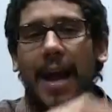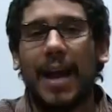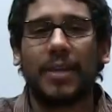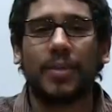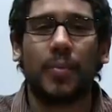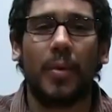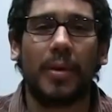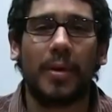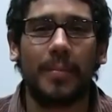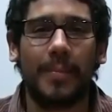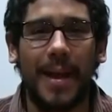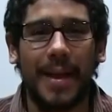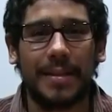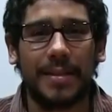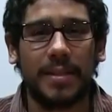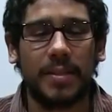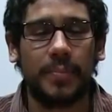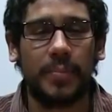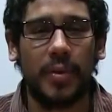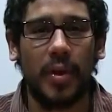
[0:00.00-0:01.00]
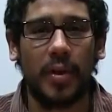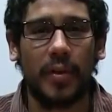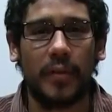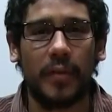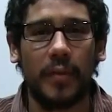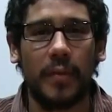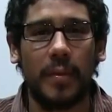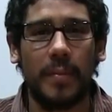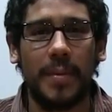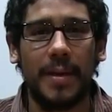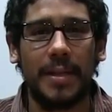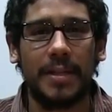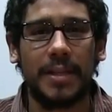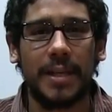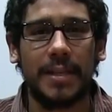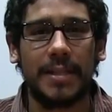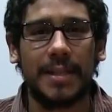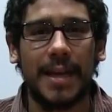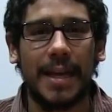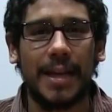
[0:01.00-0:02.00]
guys, welcome back. This is Bron from the B
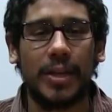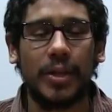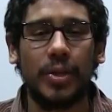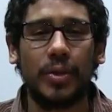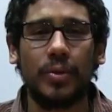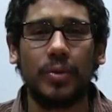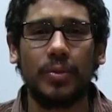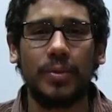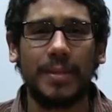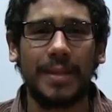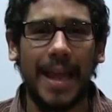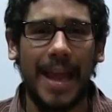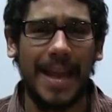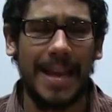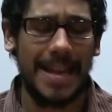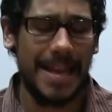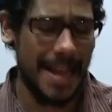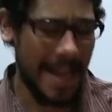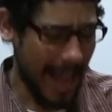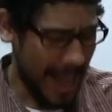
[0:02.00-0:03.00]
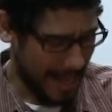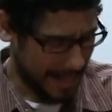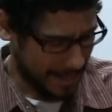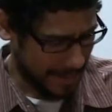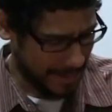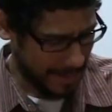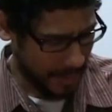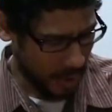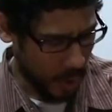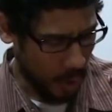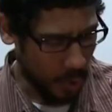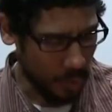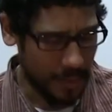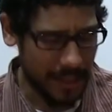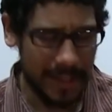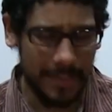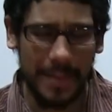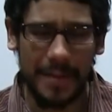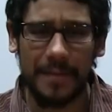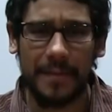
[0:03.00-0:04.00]
J Tech News, and yes, the
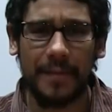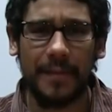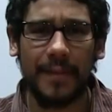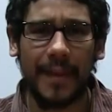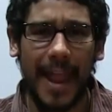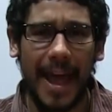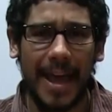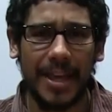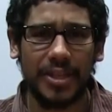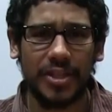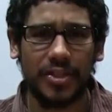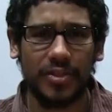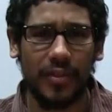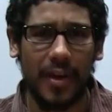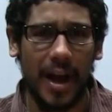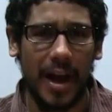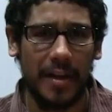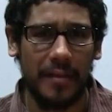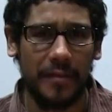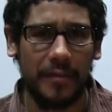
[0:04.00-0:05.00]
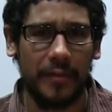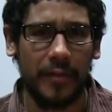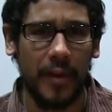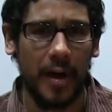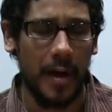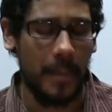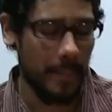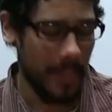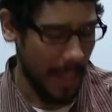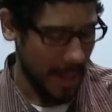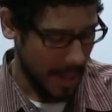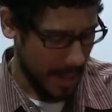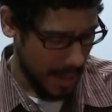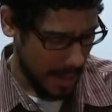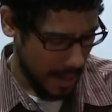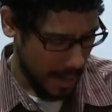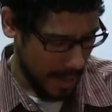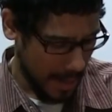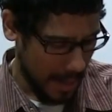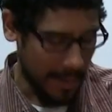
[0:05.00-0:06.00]
ultimate flash drive from
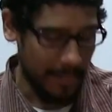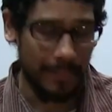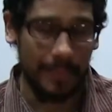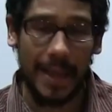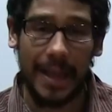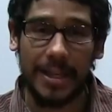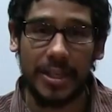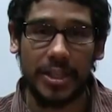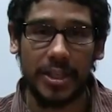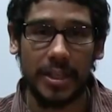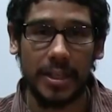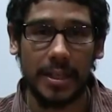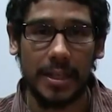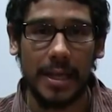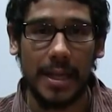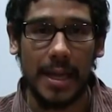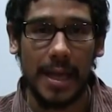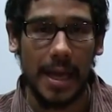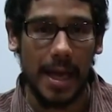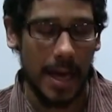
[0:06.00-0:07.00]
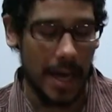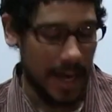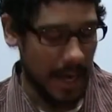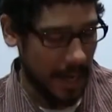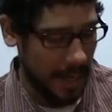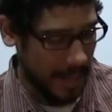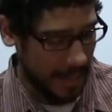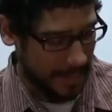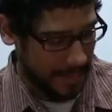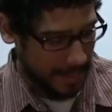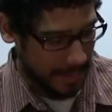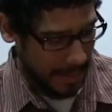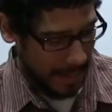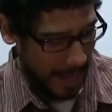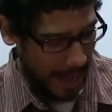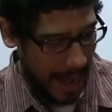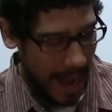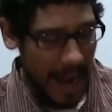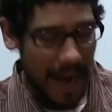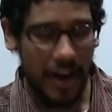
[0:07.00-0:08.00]
Imation. Uh, it's the
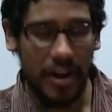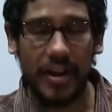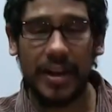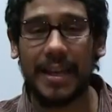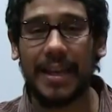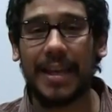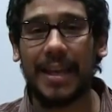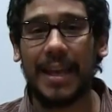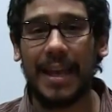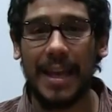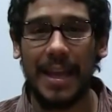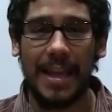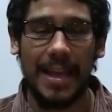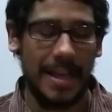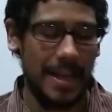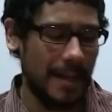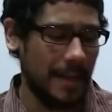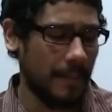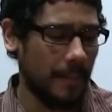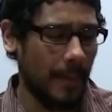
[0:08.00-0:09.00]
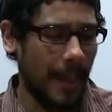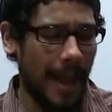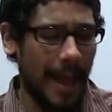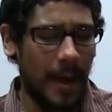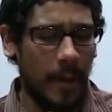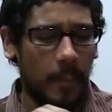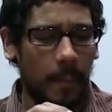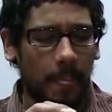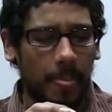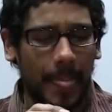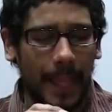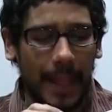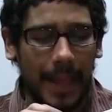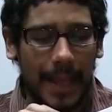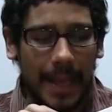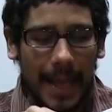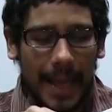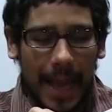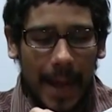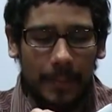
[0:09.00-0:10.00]
IronKey. Now,
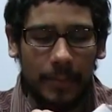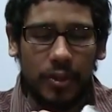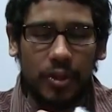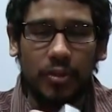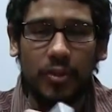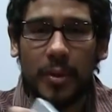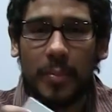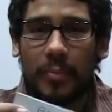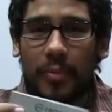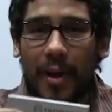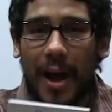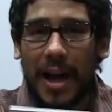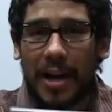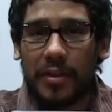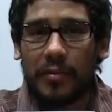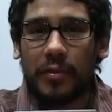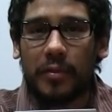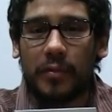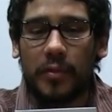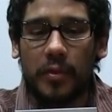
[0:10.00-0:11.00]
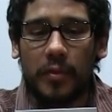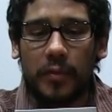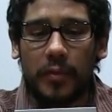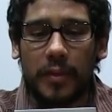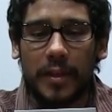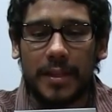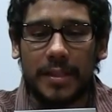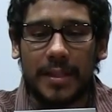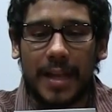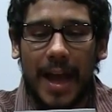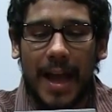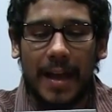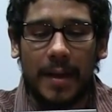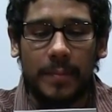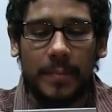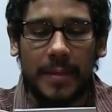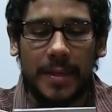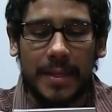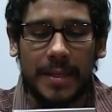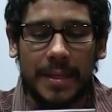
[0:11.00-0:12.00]
I'm doing a product review for this
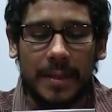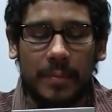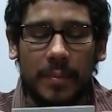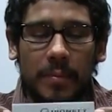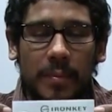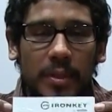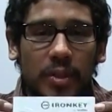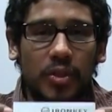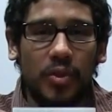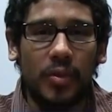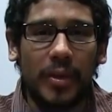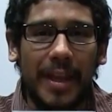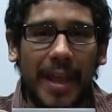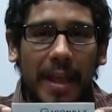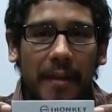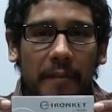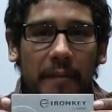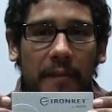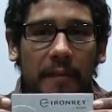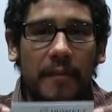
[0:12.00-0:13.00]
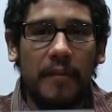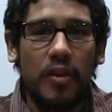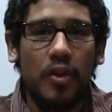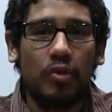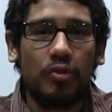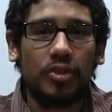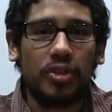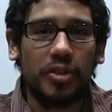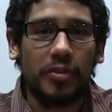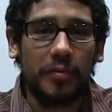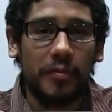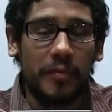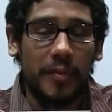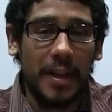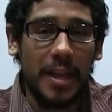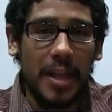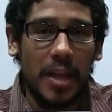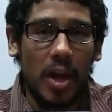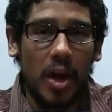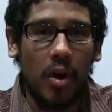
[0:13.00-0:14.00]
guy because I'm going to be doing a future
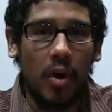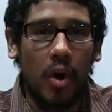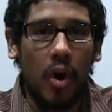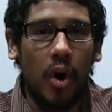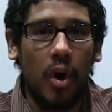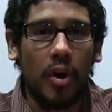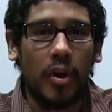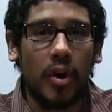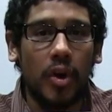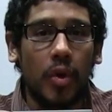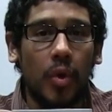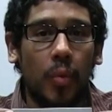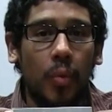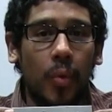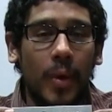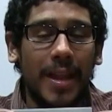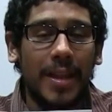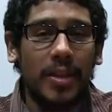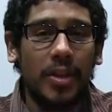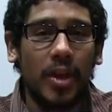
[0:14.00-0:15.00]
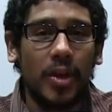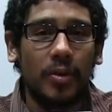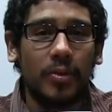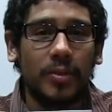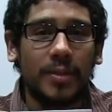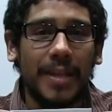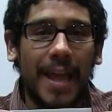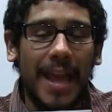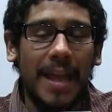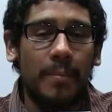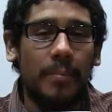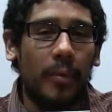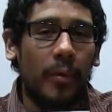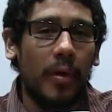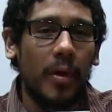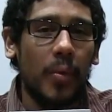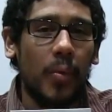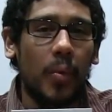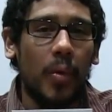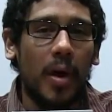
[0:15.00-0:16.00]
video on the Windows eight
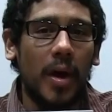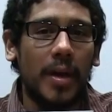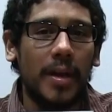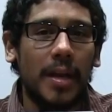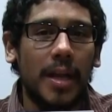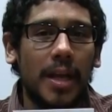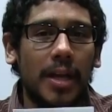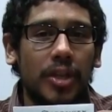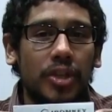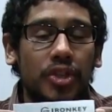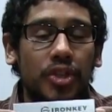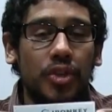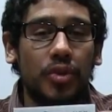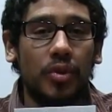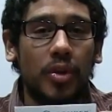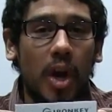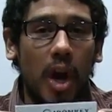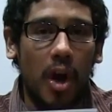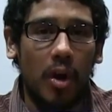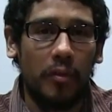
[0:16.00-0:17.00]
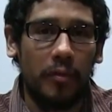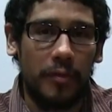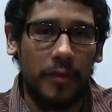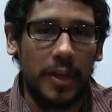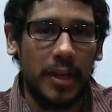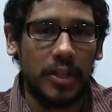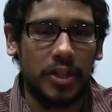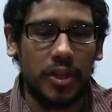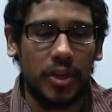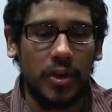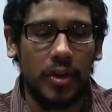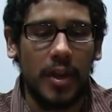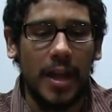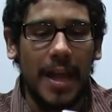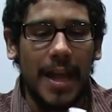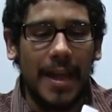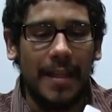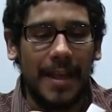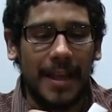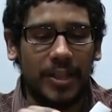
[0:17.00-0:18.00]
point one to go
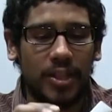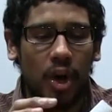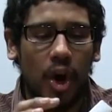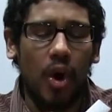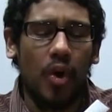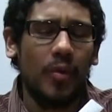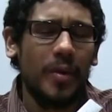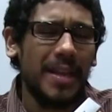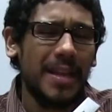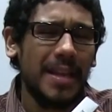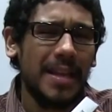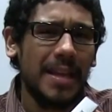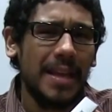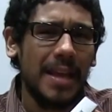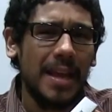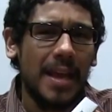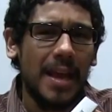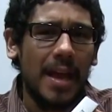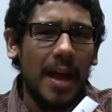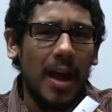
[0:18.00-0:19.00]
feature that's only